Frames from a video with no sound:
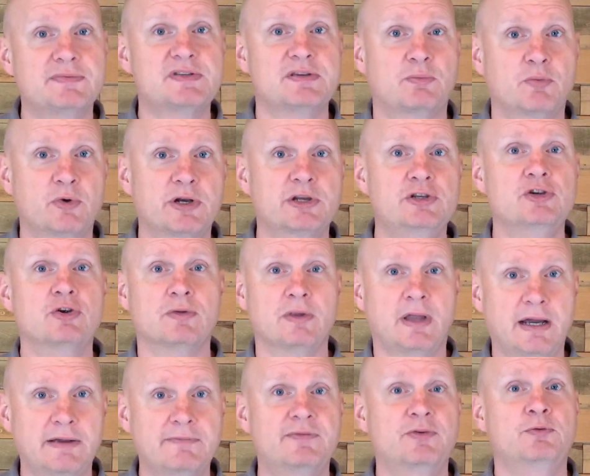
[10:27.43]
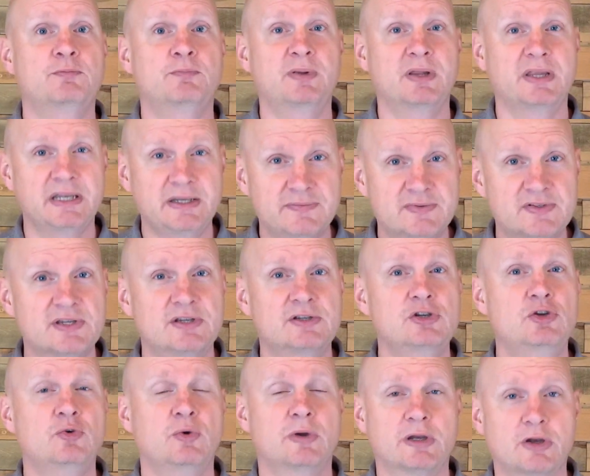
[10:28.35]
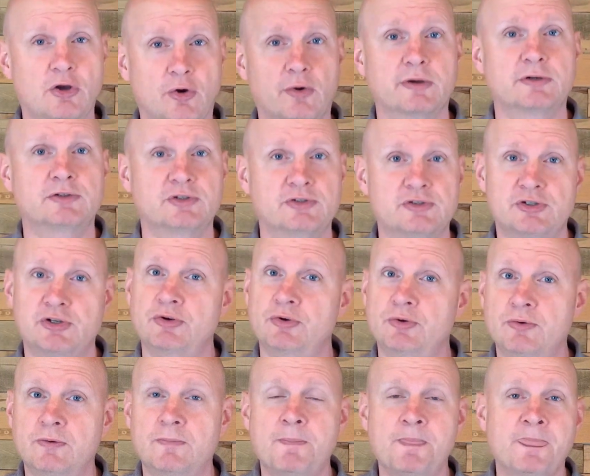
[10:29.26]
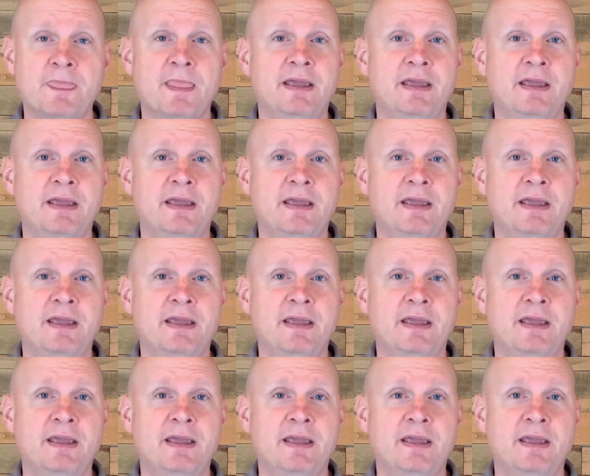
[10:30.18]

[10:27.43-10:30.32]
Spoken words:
someone in your life who believes in you, encourages you.